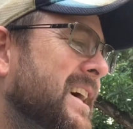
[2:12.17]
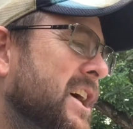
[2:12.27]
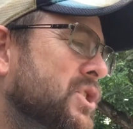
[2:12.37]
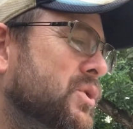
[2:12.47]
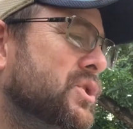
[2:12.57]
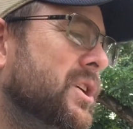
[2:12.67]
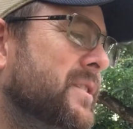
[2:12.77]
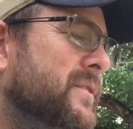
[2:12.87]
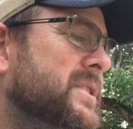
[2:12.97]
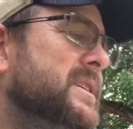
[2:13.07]
So starting in
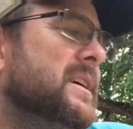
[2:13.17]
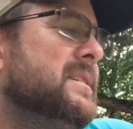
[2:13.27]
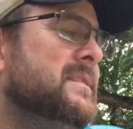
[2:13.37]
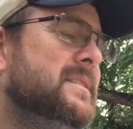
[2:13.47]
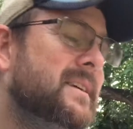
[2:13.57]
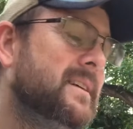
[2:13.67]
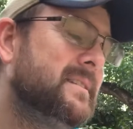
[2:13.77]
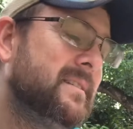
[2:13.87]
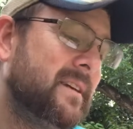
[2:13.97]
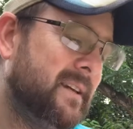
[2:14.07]
verse
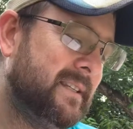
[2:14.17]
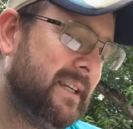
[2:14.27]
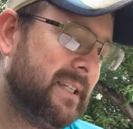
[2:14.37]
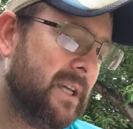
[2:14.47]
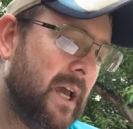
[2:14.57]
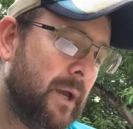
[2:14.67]
6, it says,